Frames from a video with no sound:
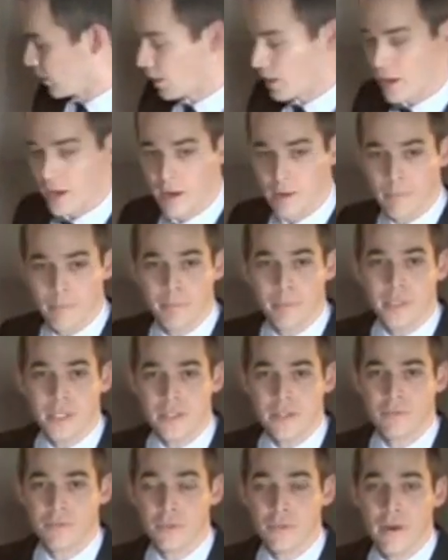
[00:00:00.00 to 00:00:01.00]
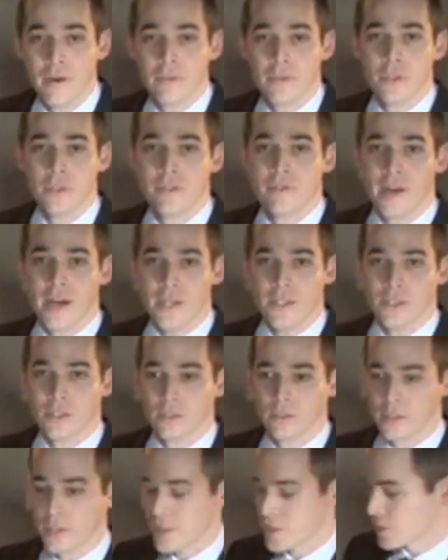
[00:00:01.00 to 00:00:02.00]
Um, because if you've ever used
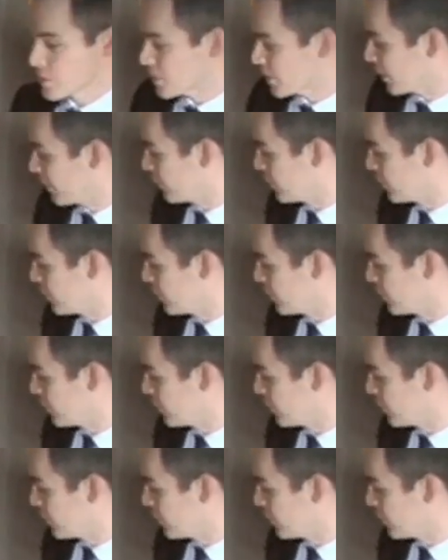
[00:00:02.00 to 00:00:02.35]
vascular lasers,